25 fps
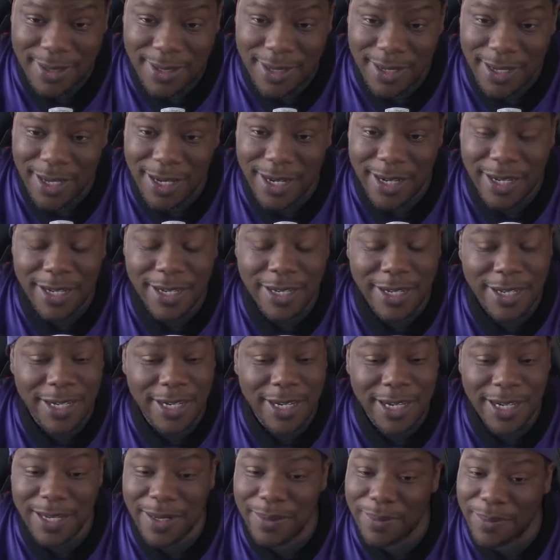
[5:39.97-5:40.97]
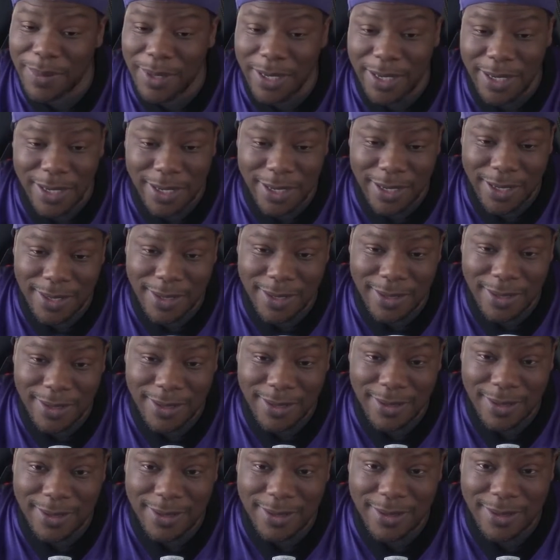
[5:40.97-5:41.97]
in a good minute.
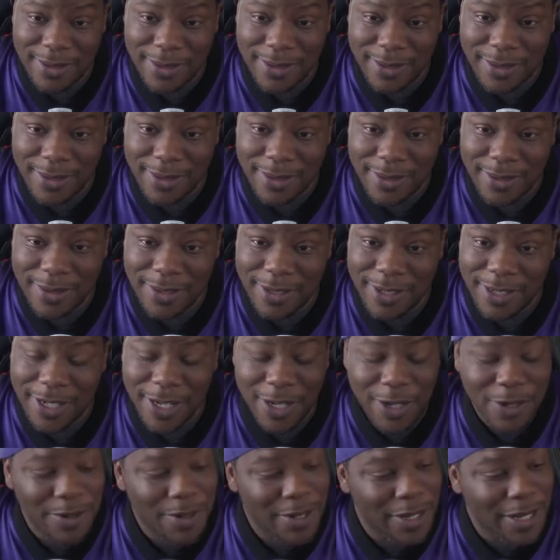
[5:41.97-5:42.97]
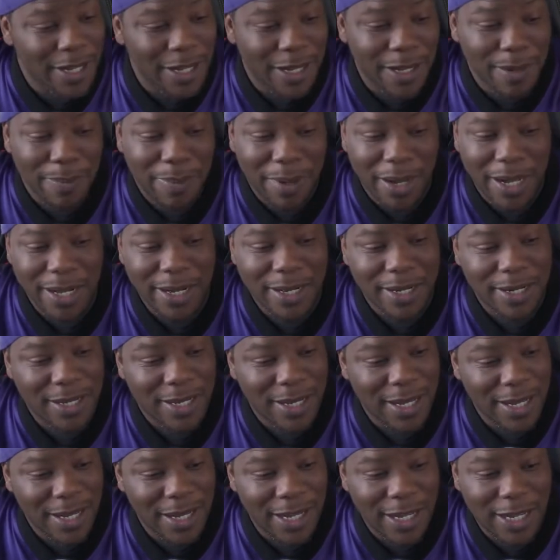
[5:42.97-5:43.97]
No nail biter
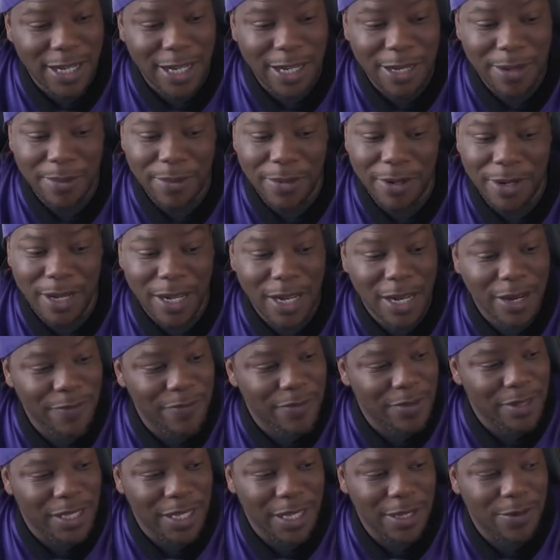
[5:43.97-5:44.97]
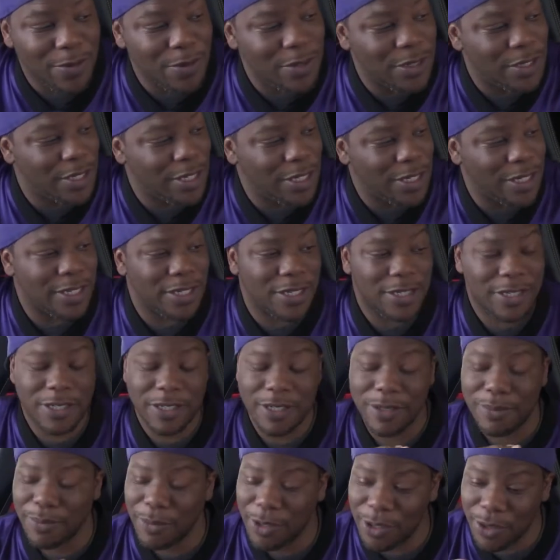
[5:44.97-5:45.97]
game, no everything was
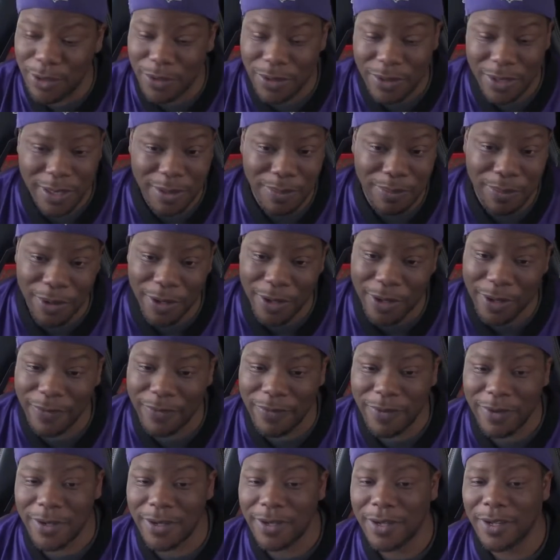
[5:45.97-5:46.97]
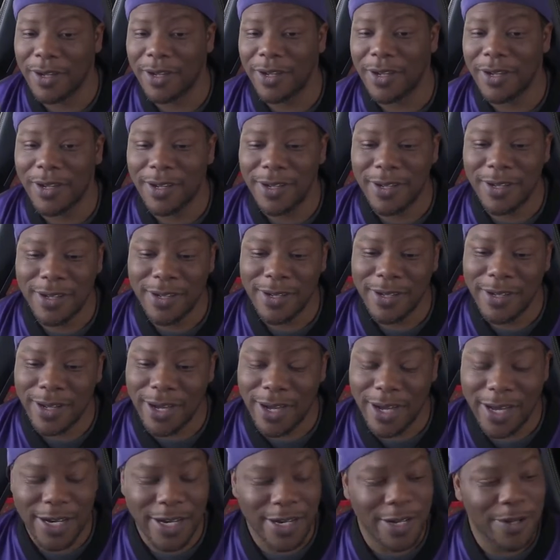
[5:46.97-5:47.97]
just smooth and perfect.
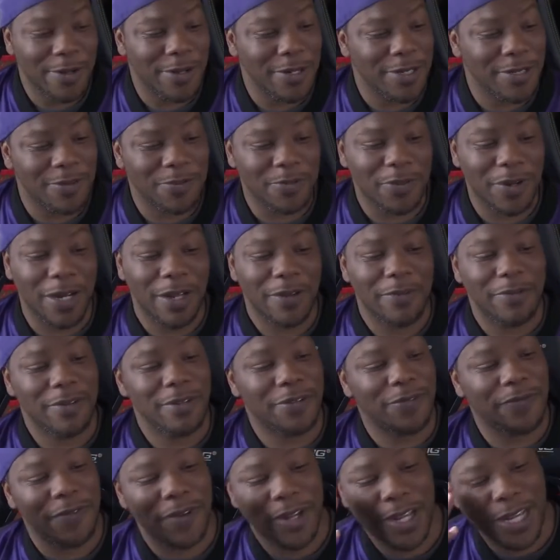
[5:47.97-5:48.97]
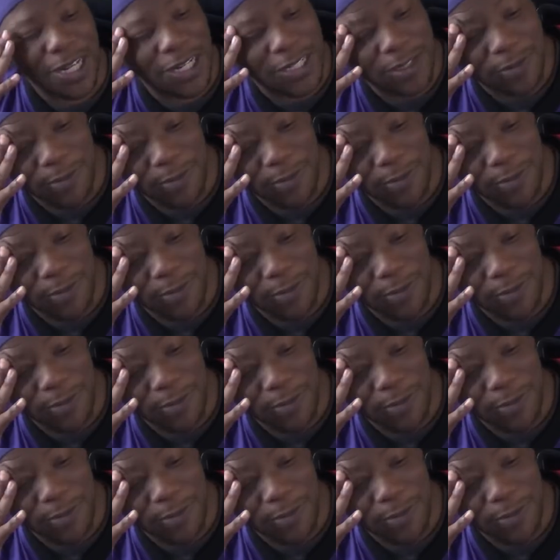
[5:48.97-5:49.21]
I know us Ravens fans,